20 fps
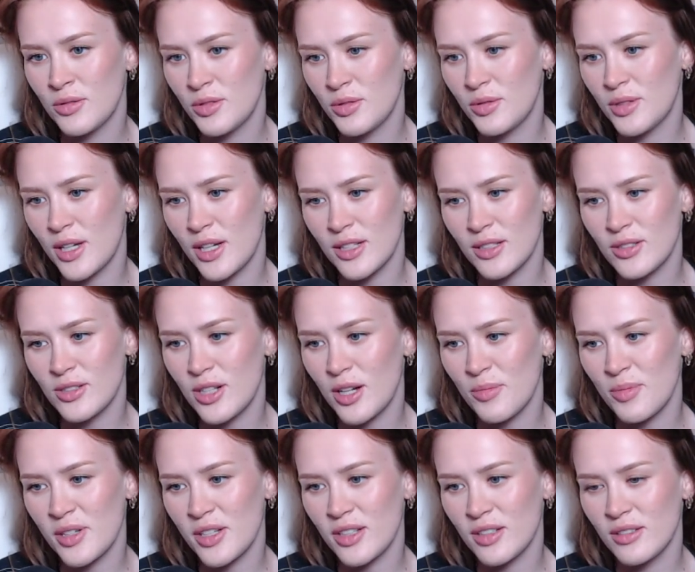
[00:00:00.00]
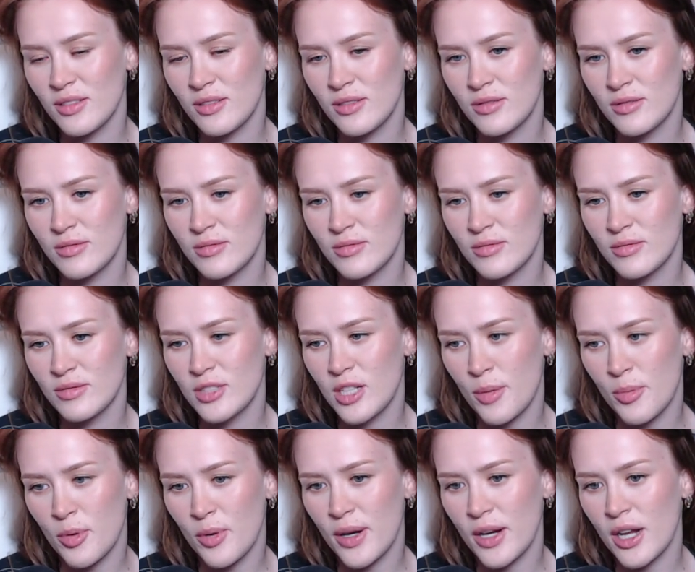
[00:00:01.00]
Don't do that. Stop it.
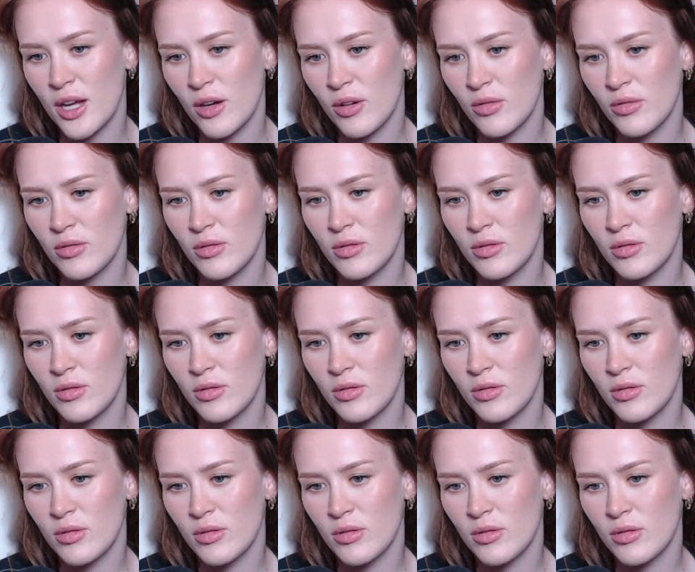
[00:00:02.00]
Stop it right now.